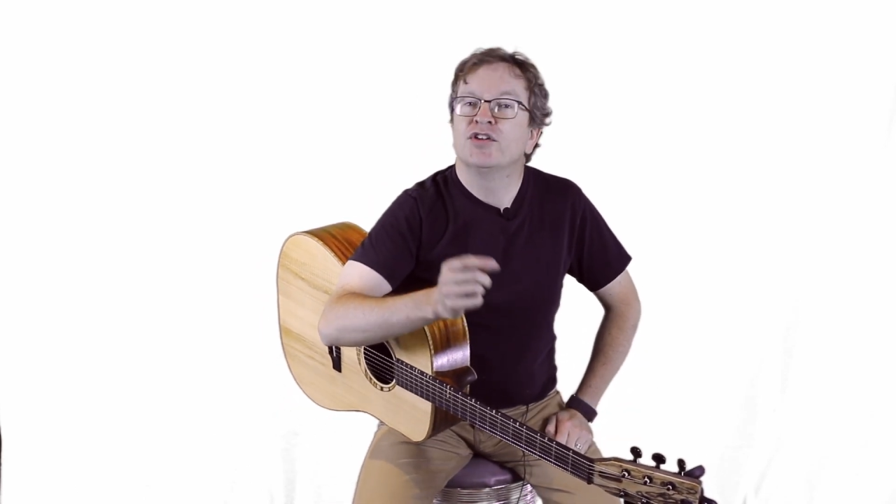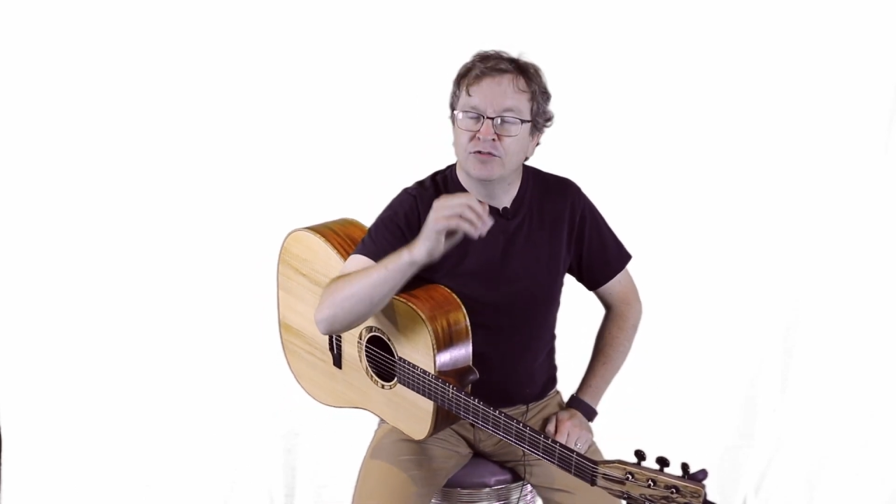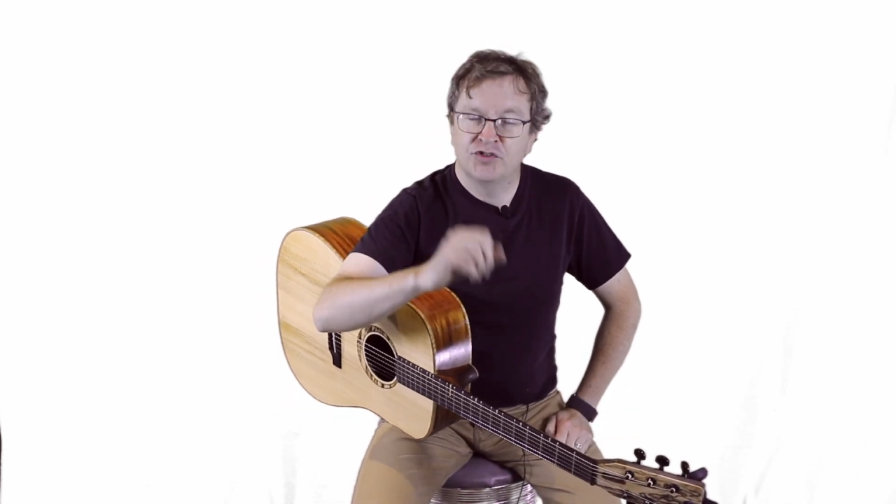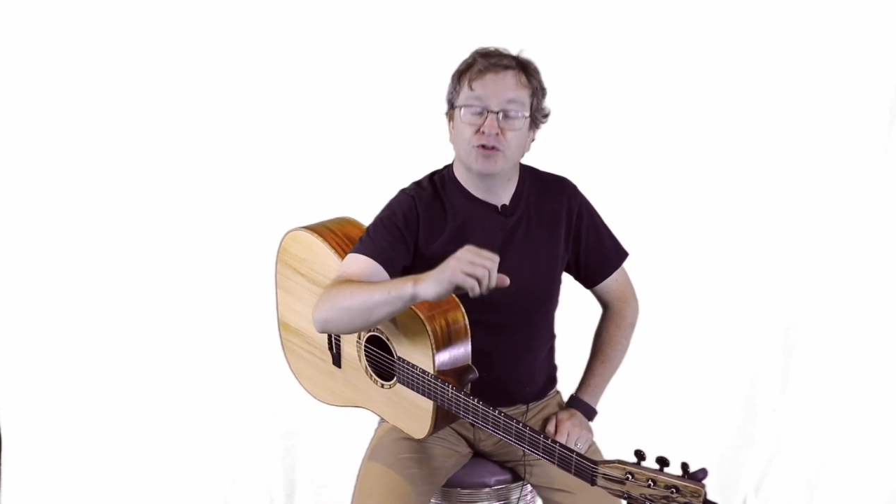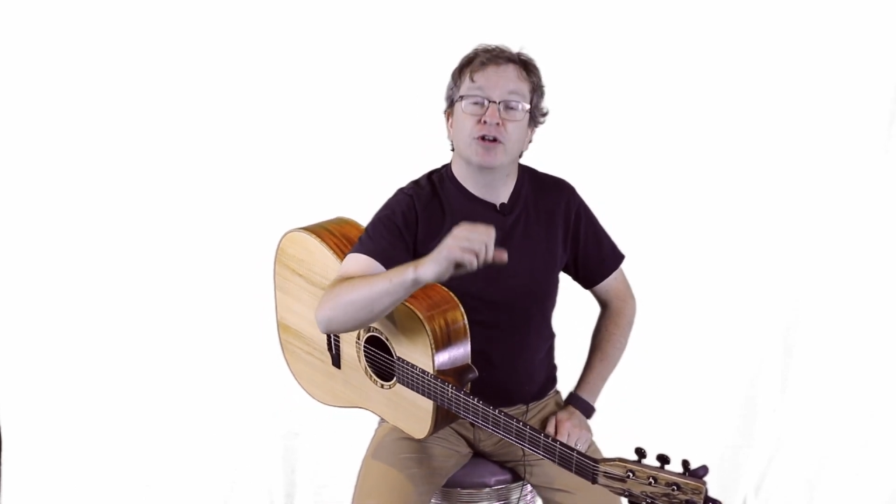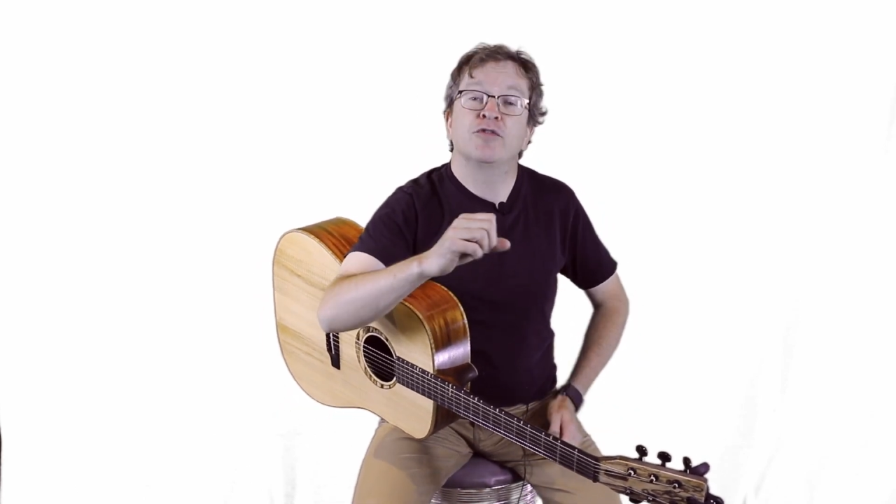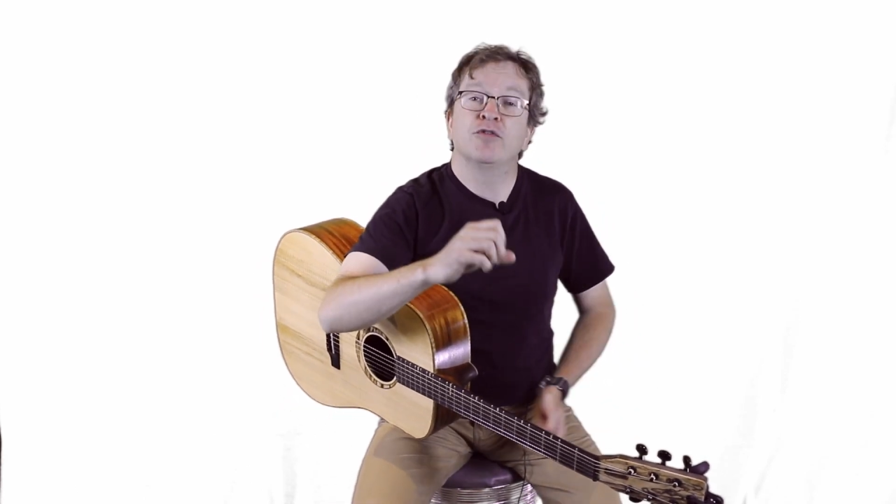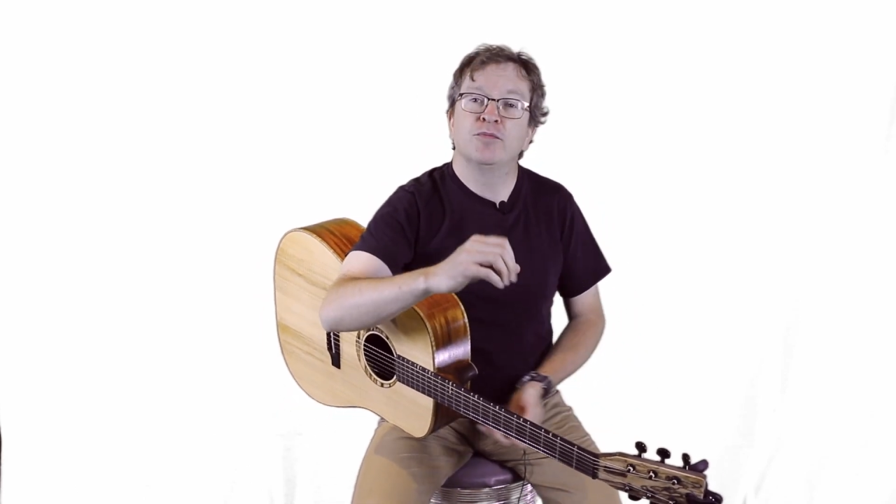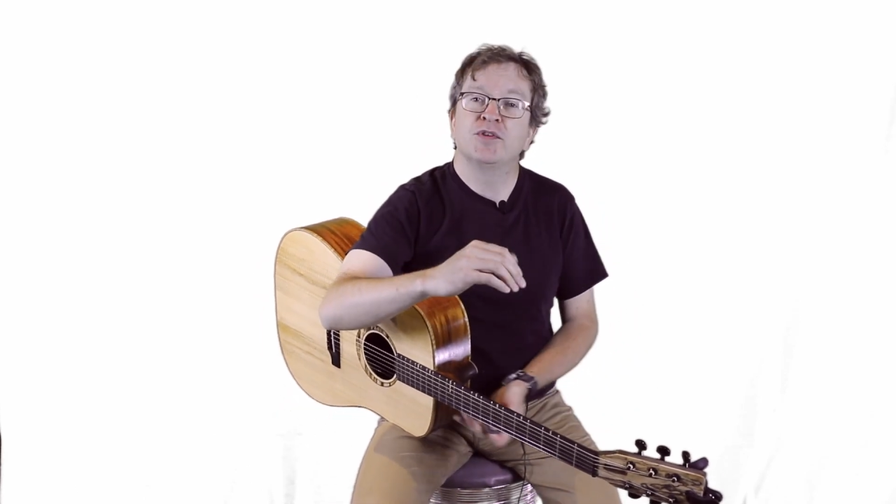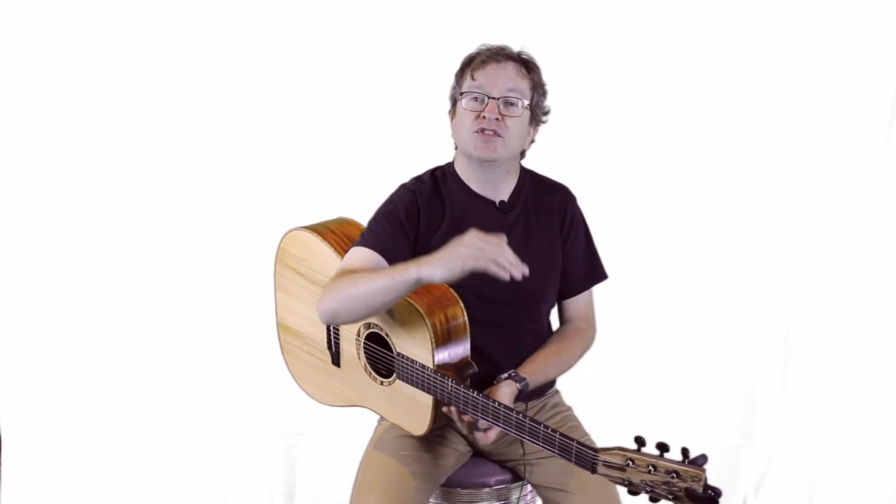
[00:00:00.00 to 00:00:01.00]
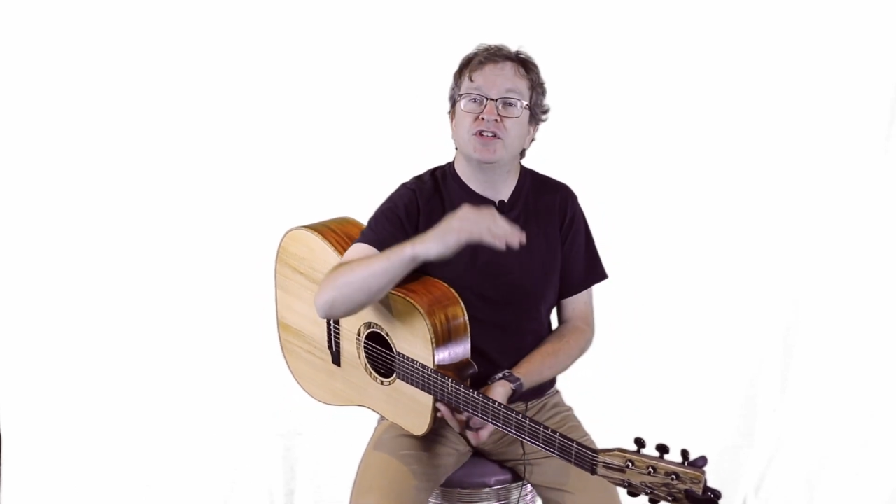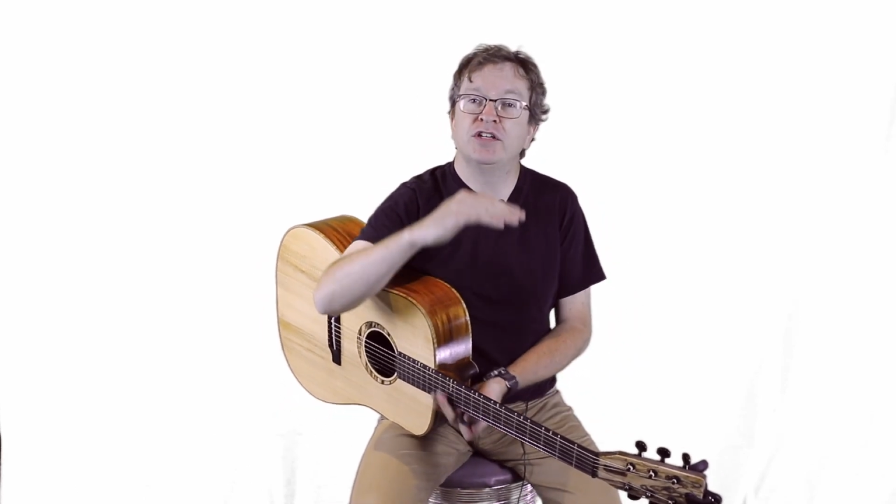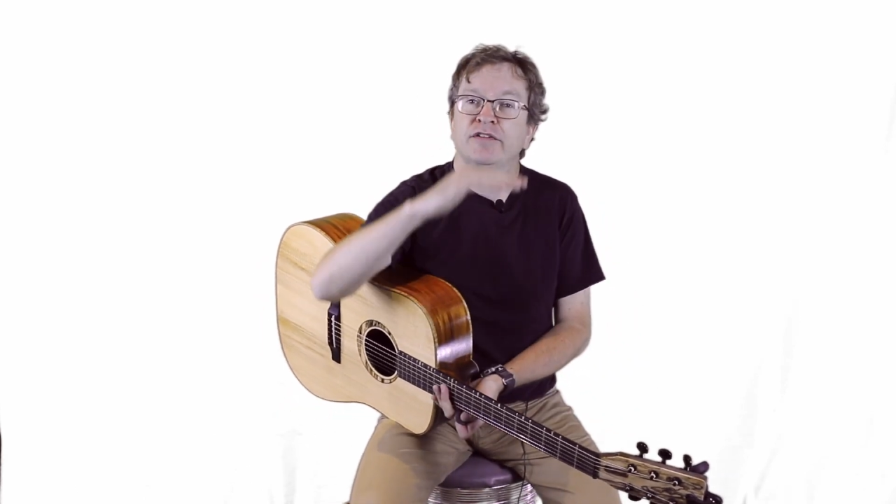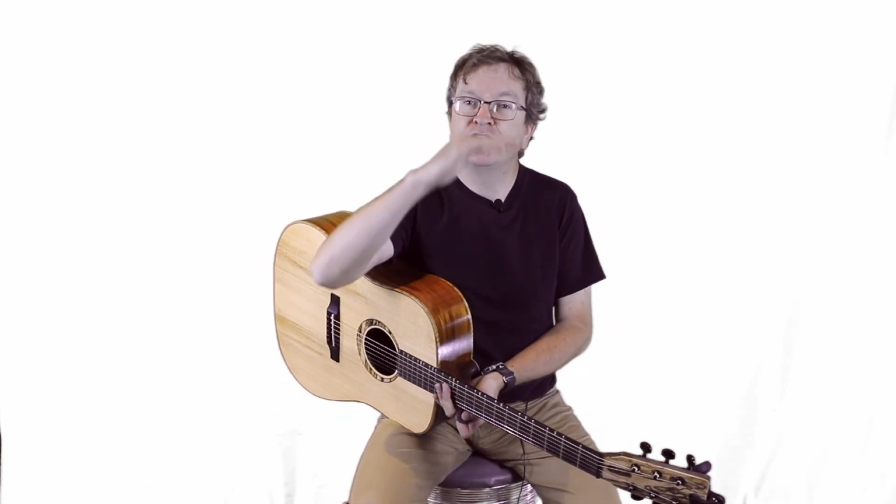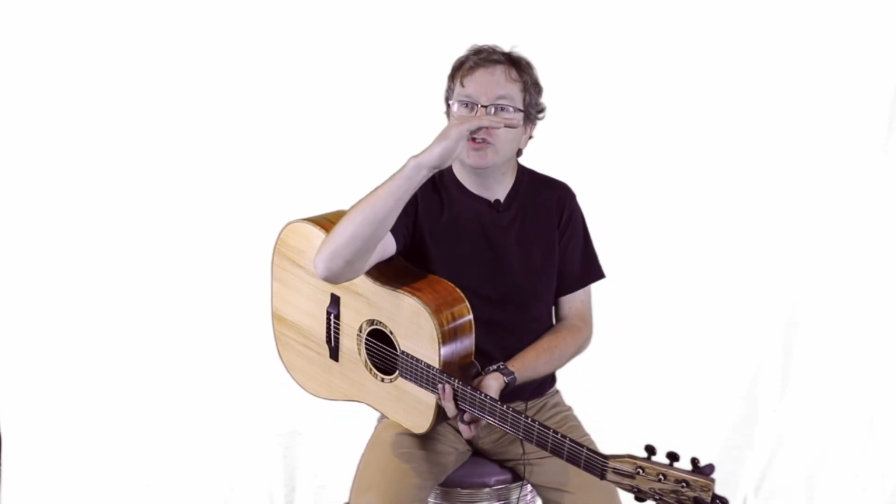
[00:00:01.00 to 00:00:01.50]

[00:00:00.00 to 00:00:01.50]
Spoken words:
starting from the ceiling,